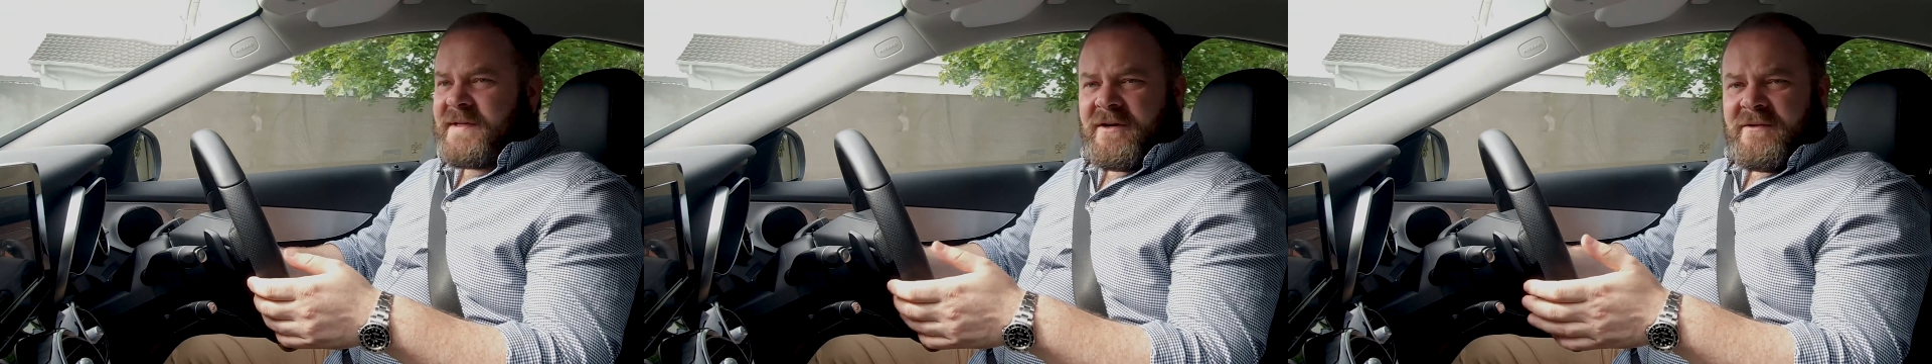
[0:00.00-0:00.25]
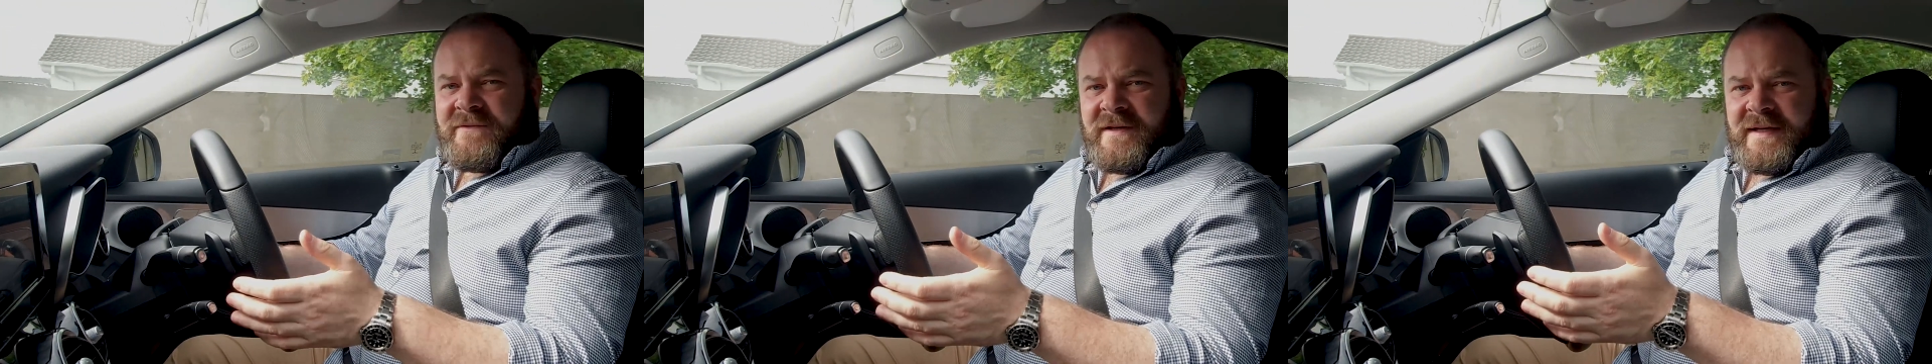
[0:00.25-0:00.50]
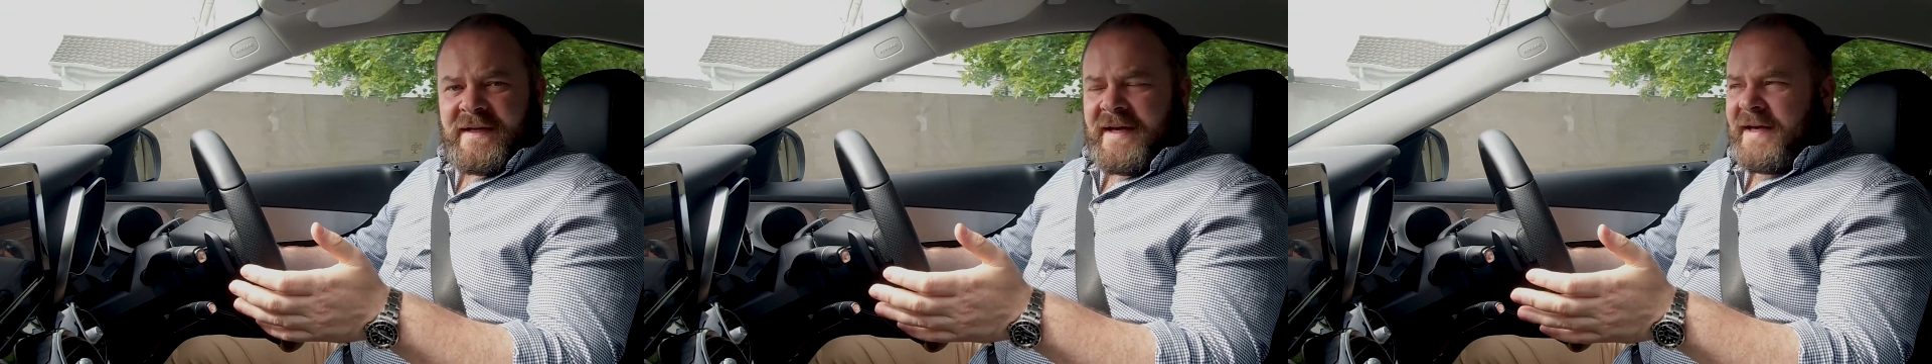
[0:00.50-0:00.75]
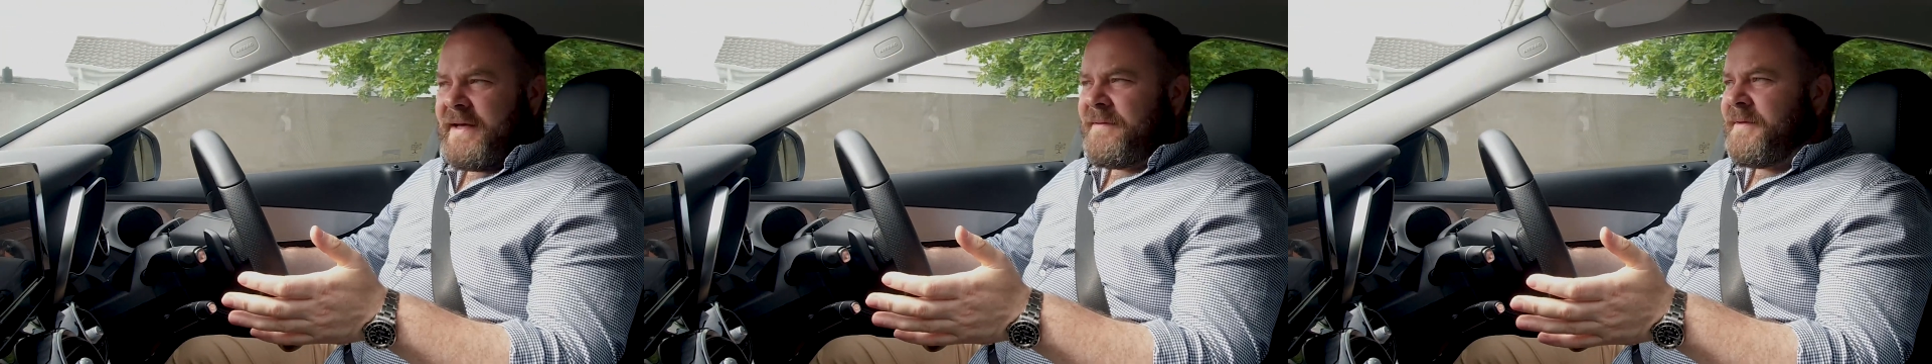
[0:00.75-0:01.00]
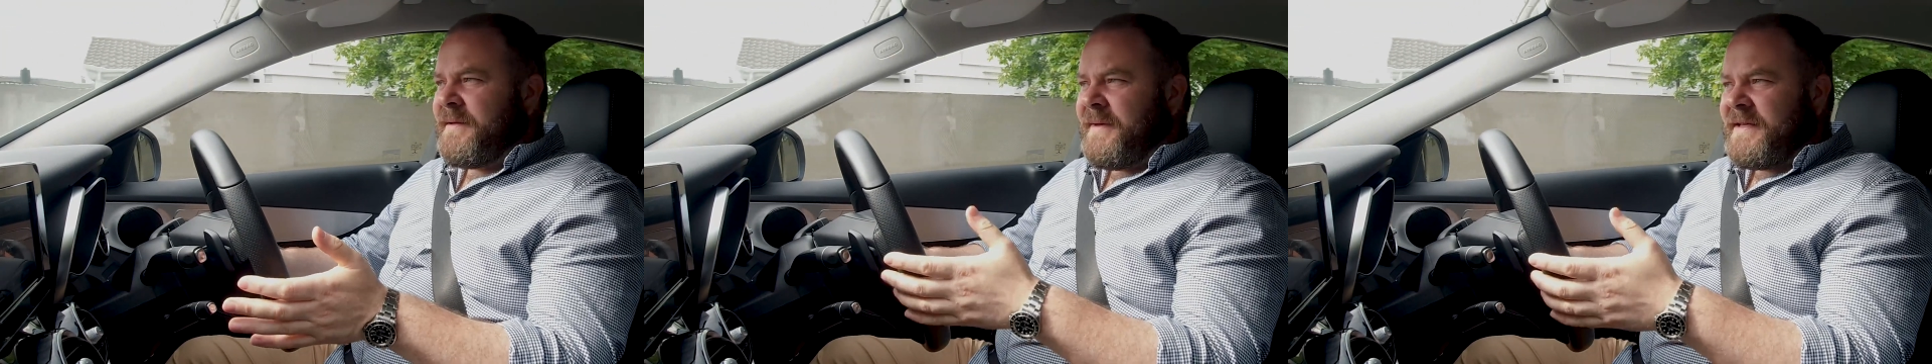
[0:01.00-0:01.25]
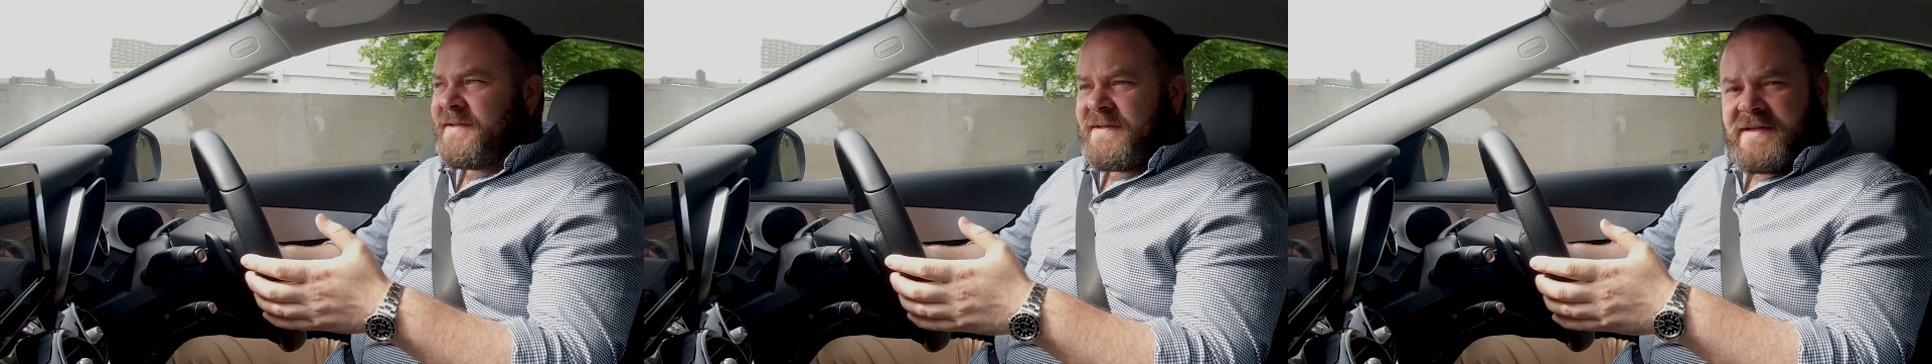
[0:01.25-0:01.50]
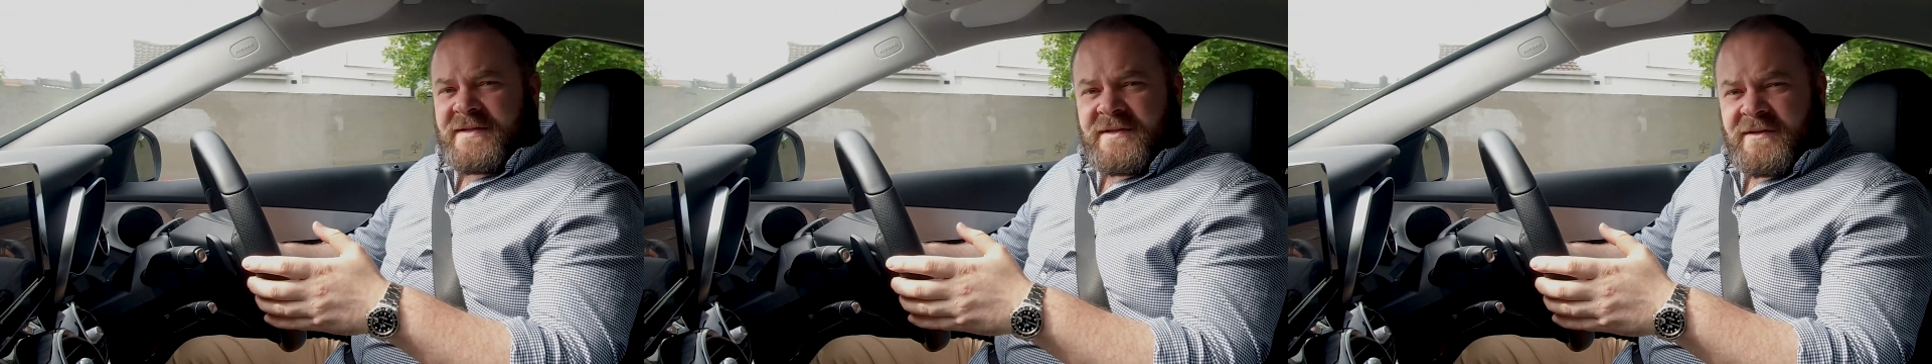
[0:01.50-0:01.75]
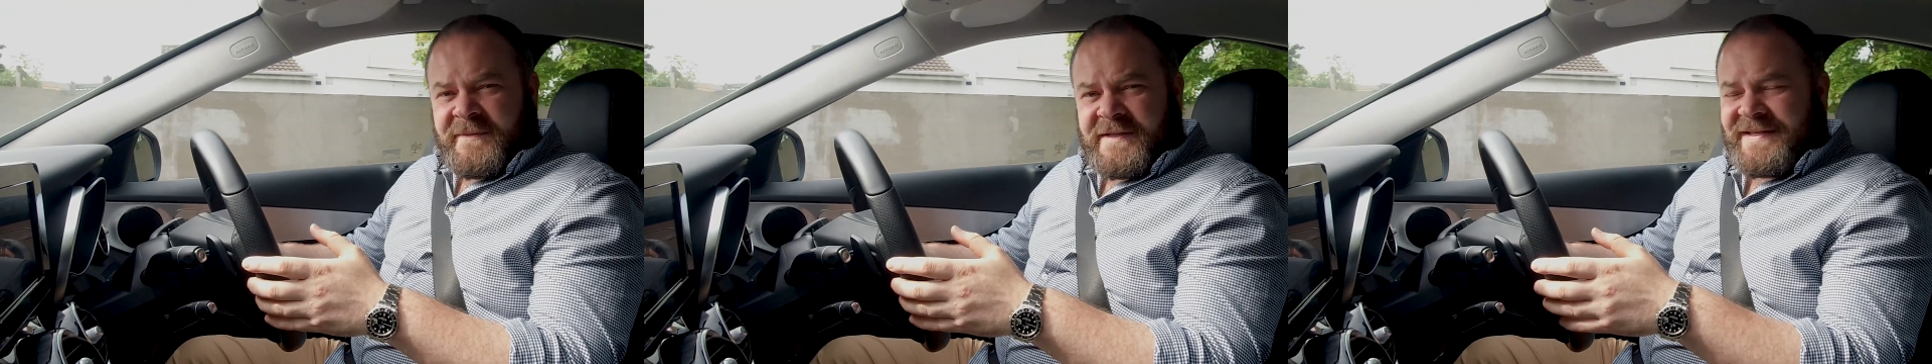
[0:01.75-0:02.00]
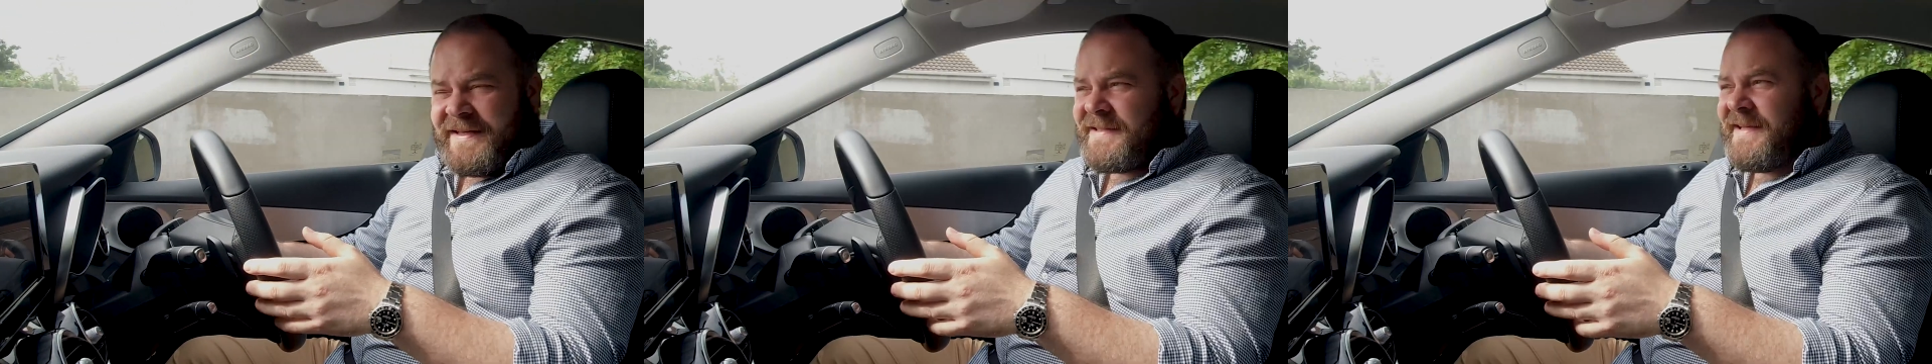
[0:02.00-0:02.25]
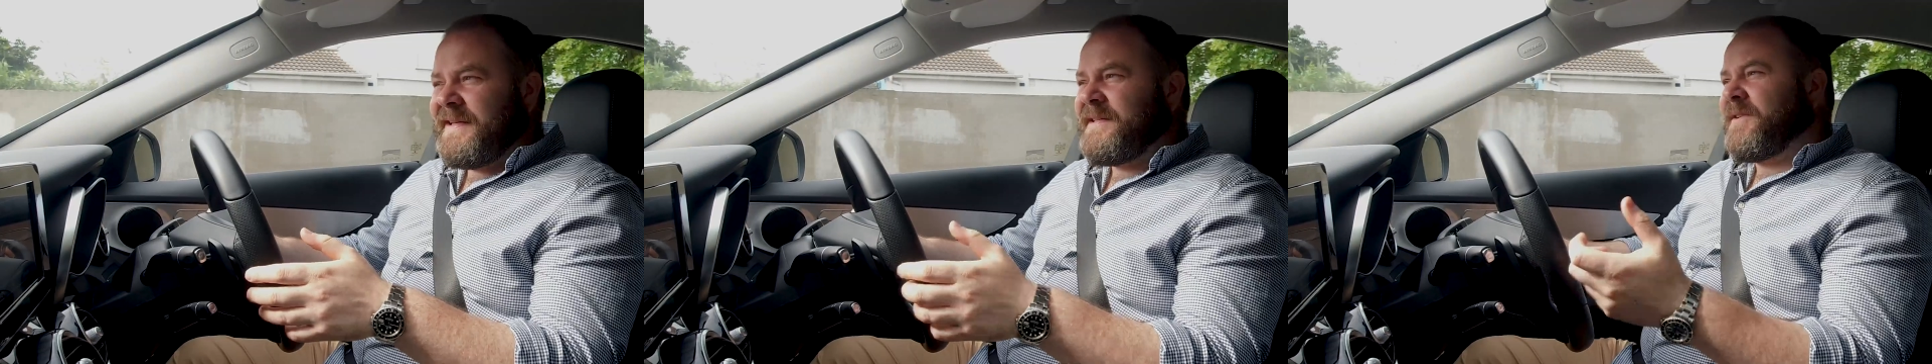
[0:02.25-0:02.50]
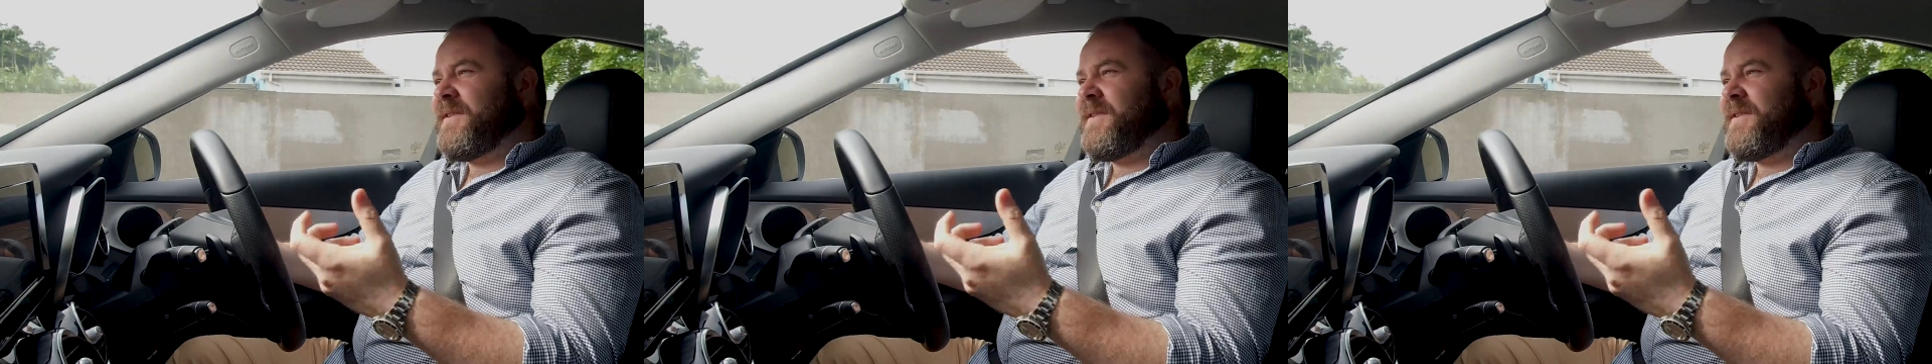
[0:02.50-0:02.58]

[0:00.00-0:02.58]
hopefully it made your decision to come and see us easier,